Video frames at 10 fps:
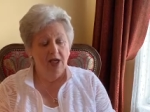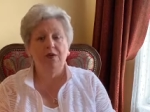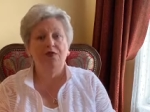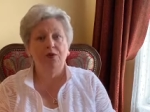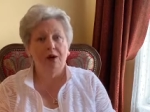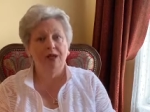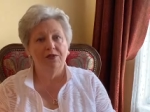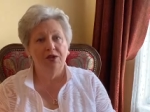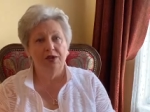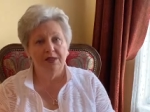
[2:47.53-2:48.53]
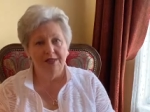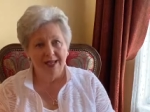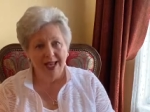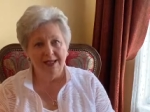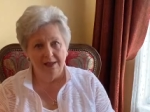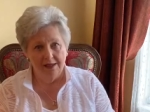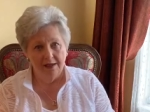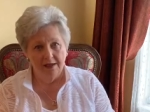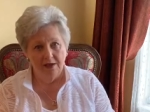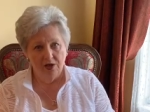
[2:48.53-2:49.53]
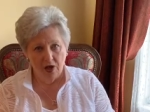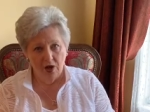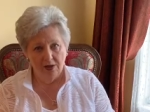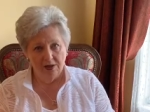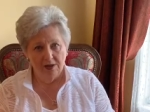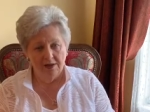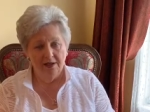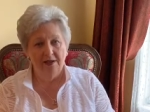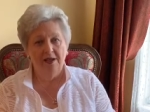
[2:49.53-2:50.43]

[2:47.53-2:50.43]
if you understand rods,